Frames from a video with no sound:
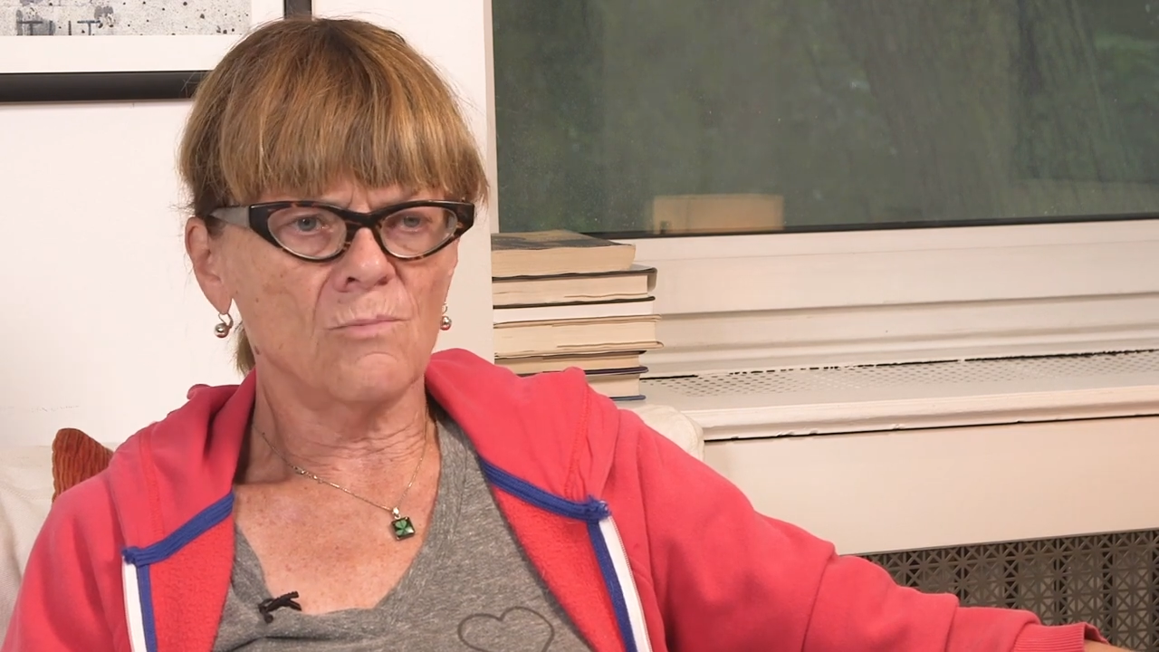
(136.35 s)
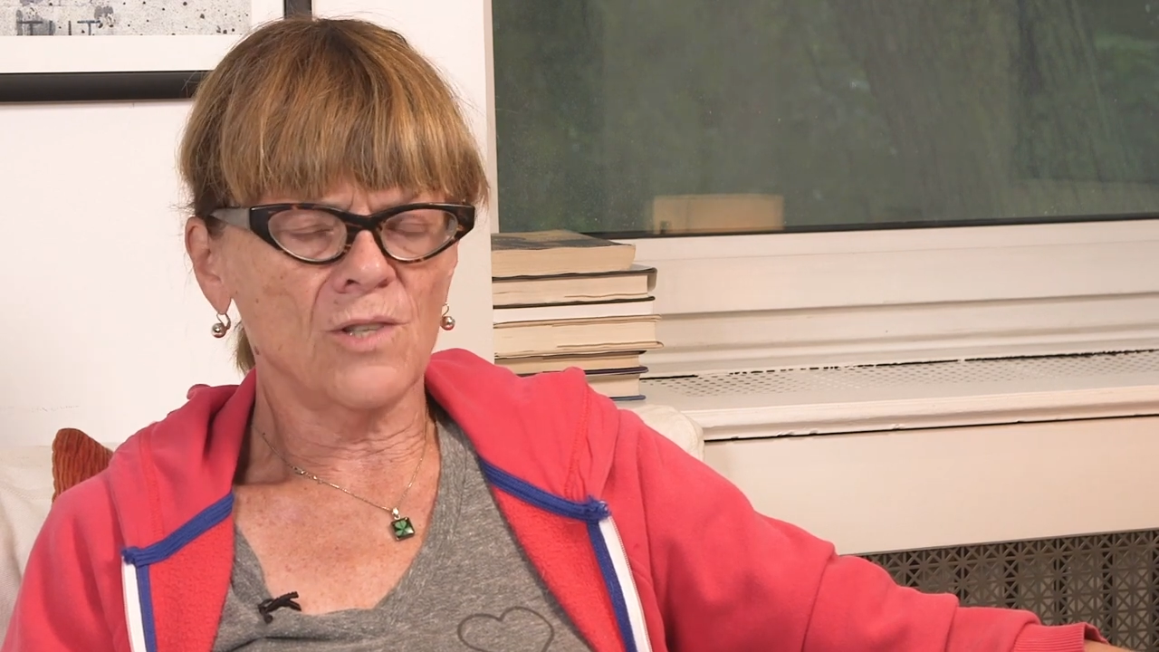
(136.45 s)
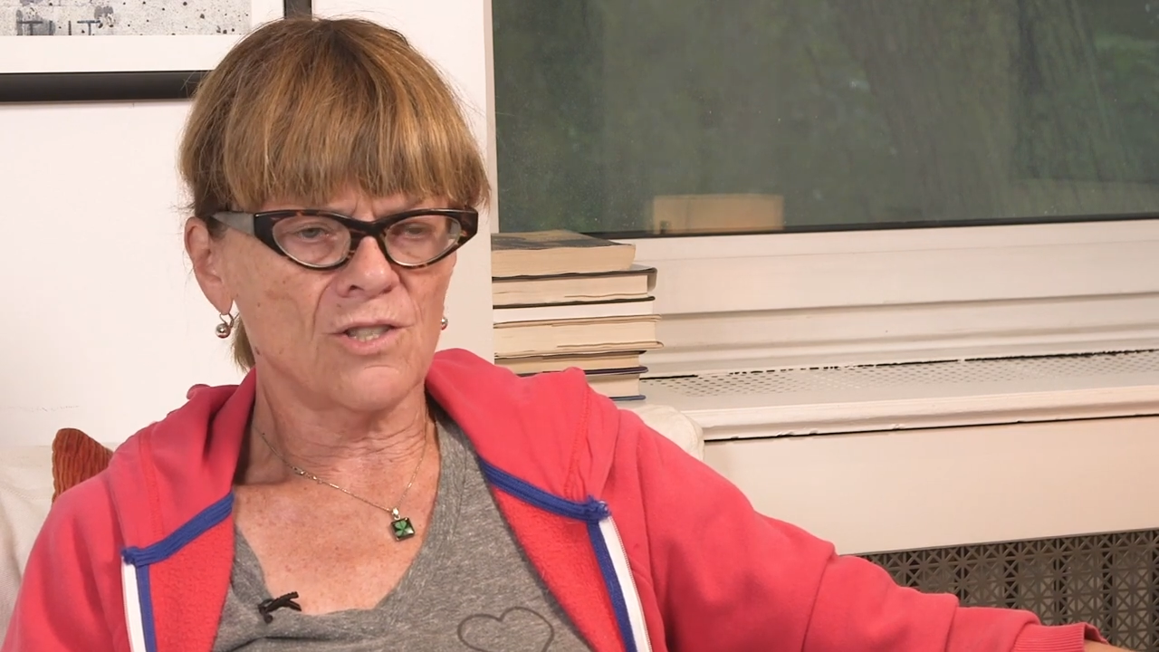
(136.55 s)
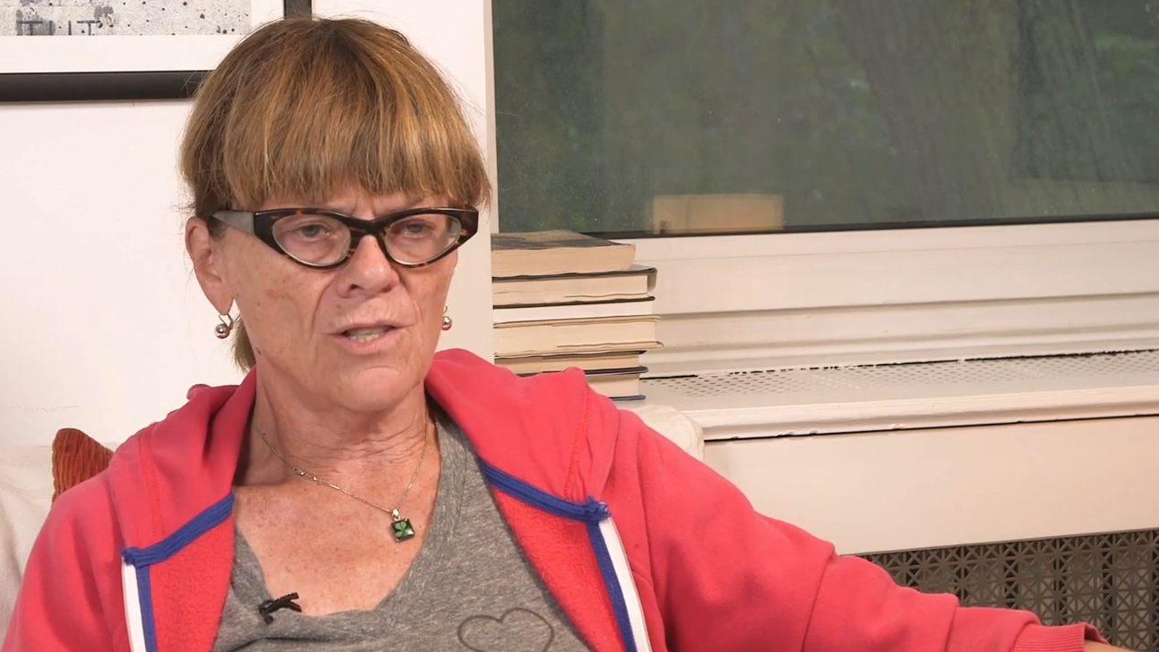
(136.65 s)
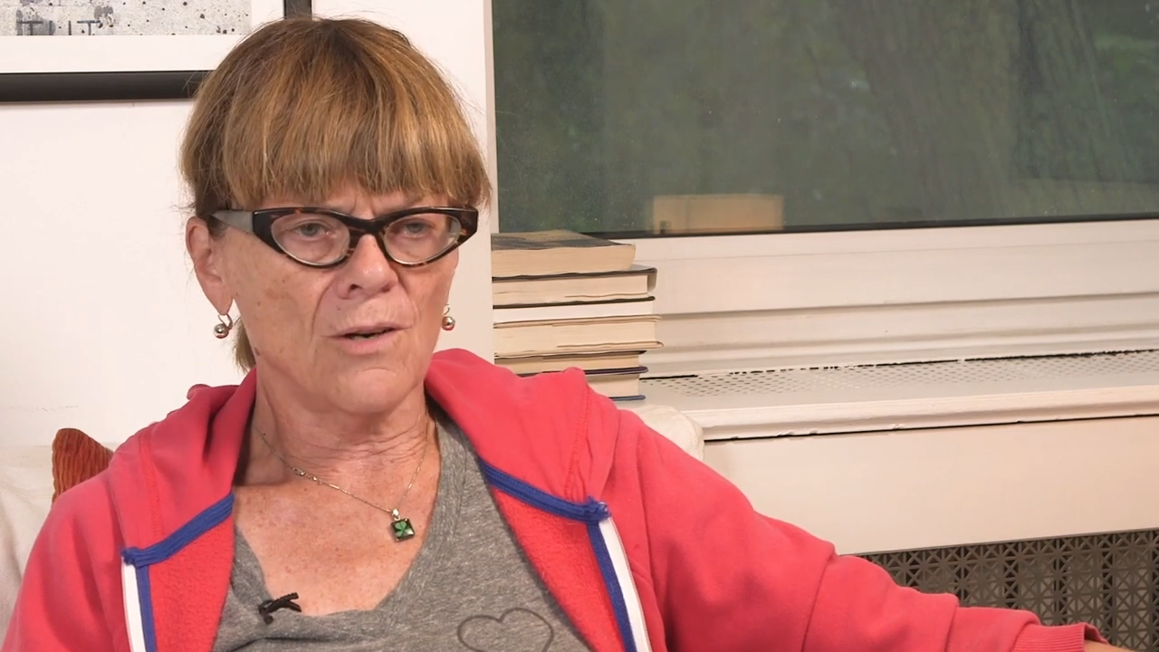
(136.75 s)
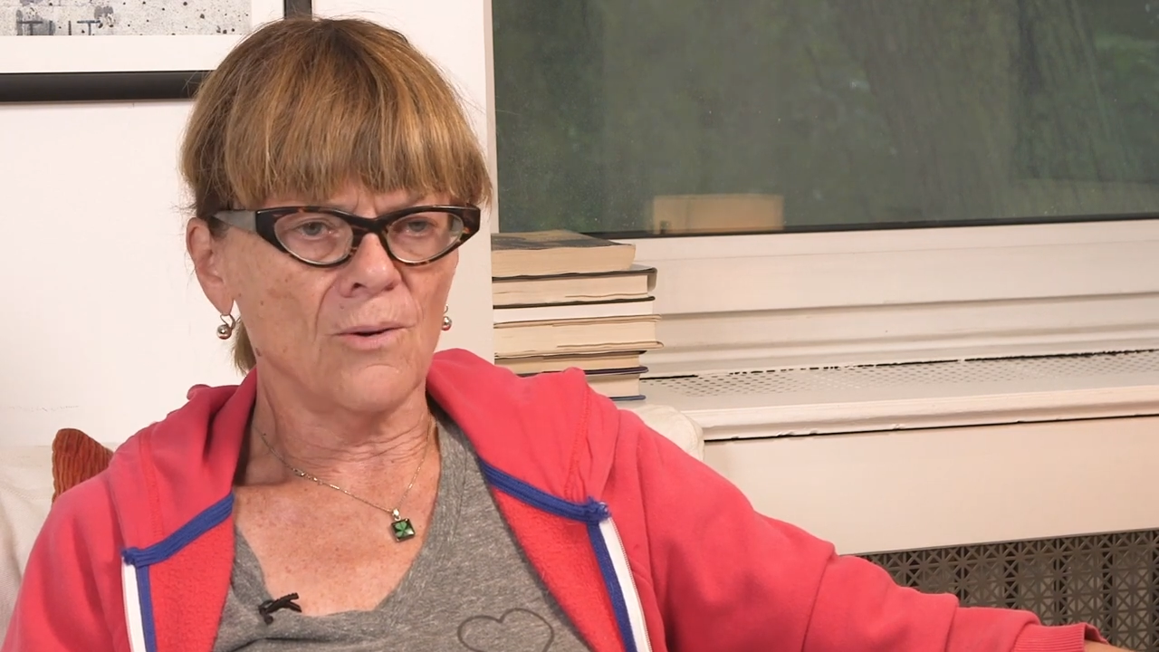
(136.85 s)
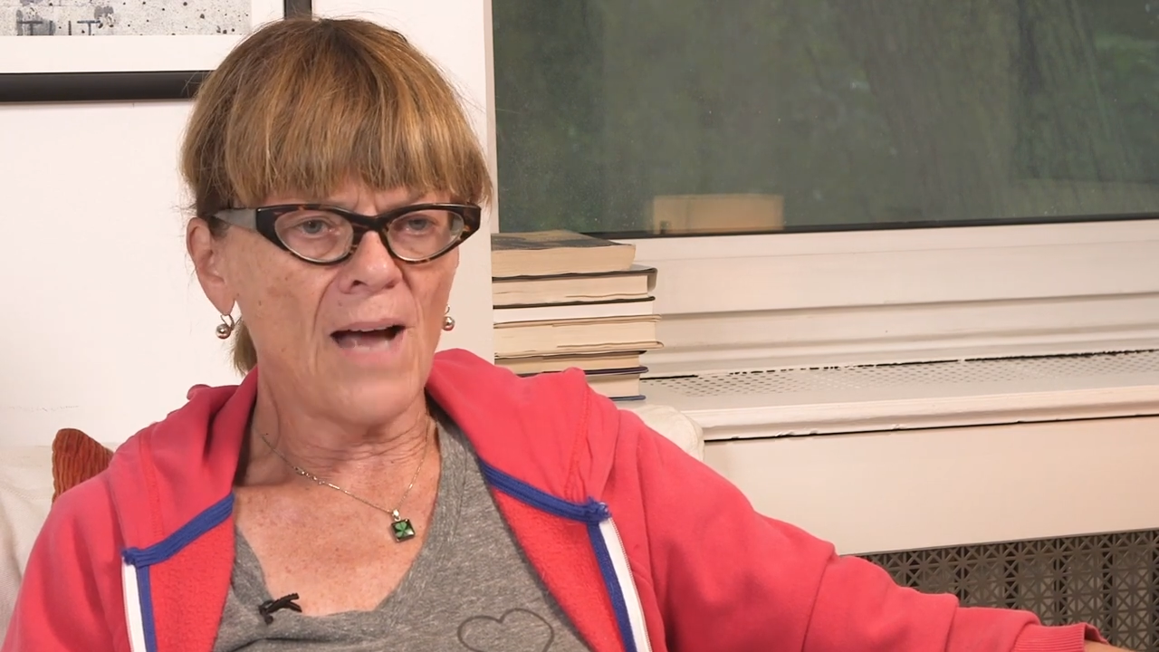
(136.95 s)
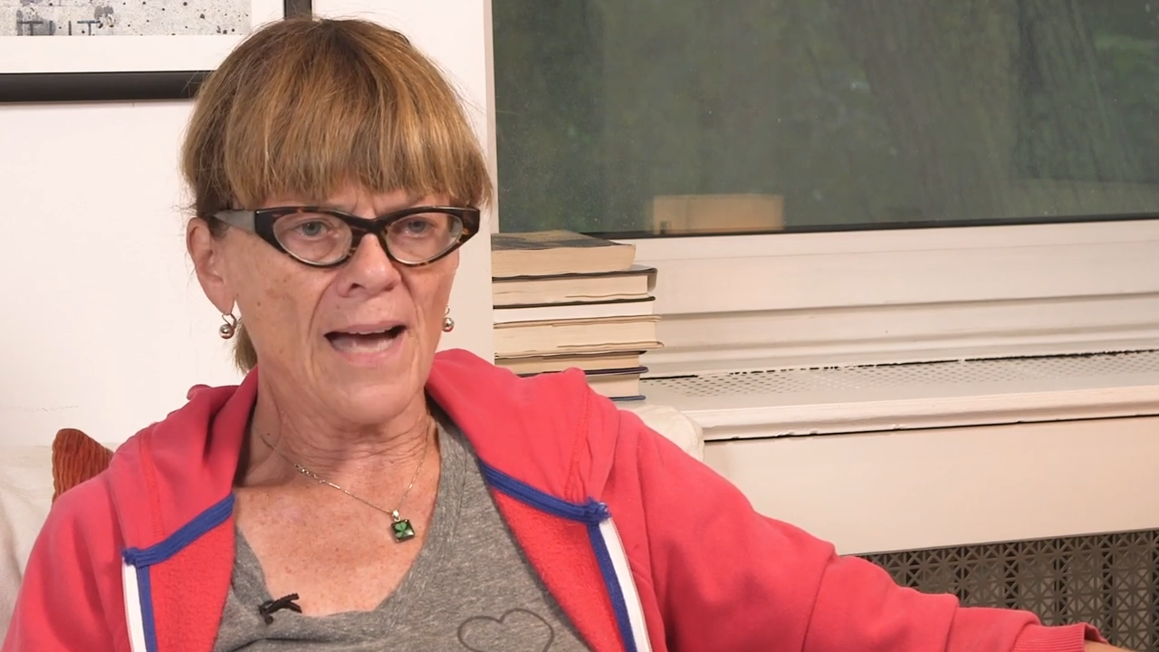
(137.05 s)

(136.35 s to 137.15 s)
which, you know,